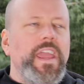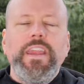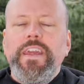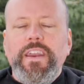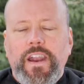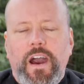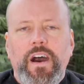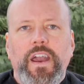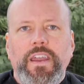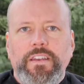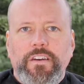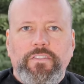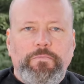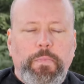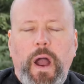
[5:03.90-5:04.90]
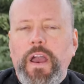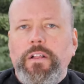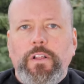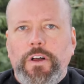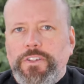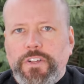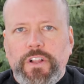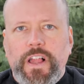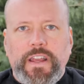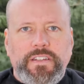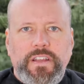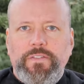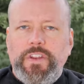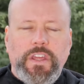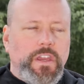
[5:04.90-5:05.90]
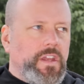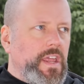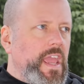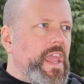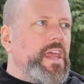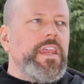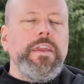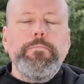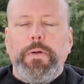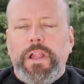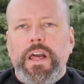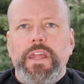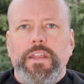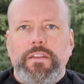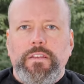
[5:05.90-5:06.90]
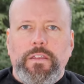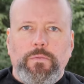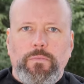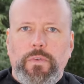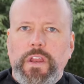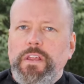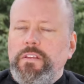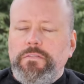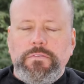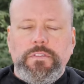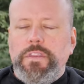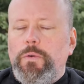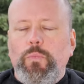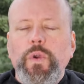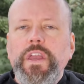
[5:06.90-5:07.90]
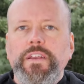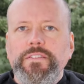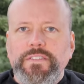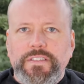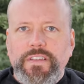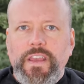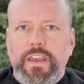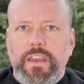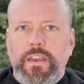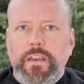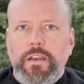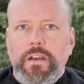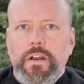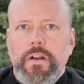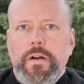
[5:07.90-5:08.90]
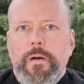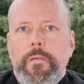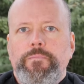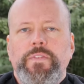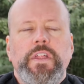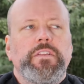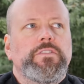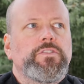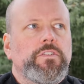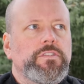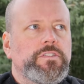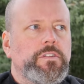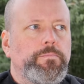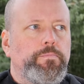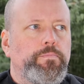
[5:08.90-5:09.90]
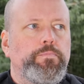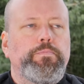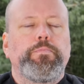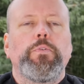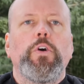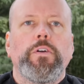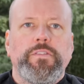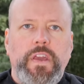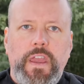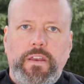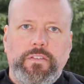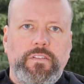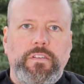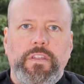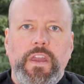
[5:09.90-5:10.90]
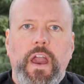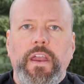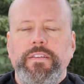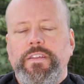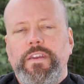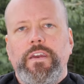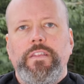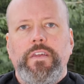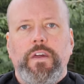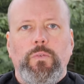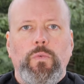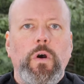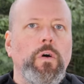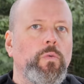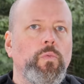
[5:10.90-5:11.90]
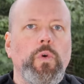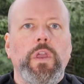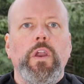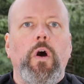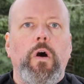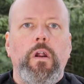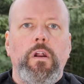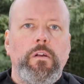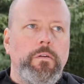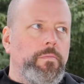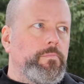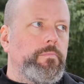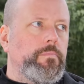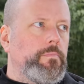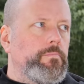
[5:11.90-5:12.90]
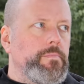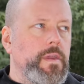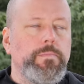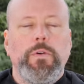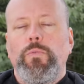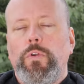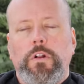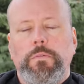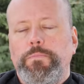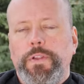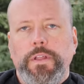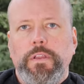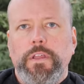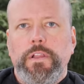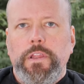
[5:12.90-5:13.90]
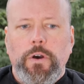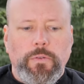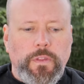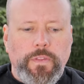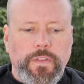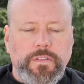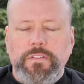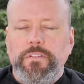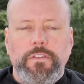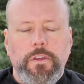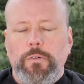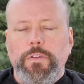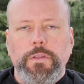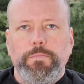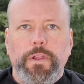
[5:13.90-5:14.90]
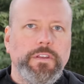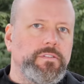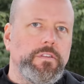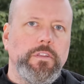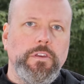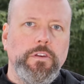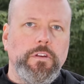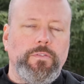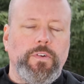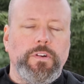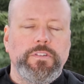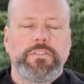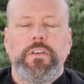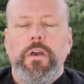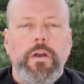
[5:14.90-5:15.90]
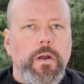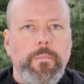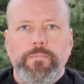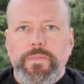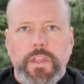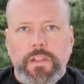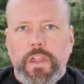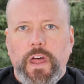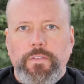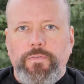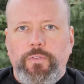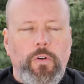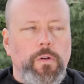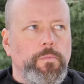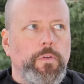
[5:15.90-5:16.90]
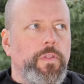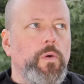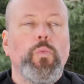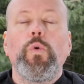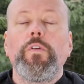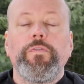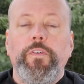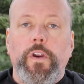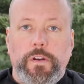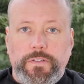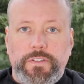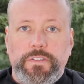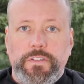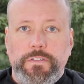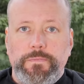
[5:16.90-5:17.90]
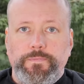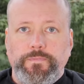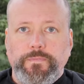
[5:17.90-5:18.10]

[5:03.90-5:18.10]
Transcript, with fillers: any kind of biological activity in any planet that, any, that we can see, then it starts to take us to the idea that, well, we are, maybe we're completely alone, that this is the only place in the universe that life formed, or that we're first.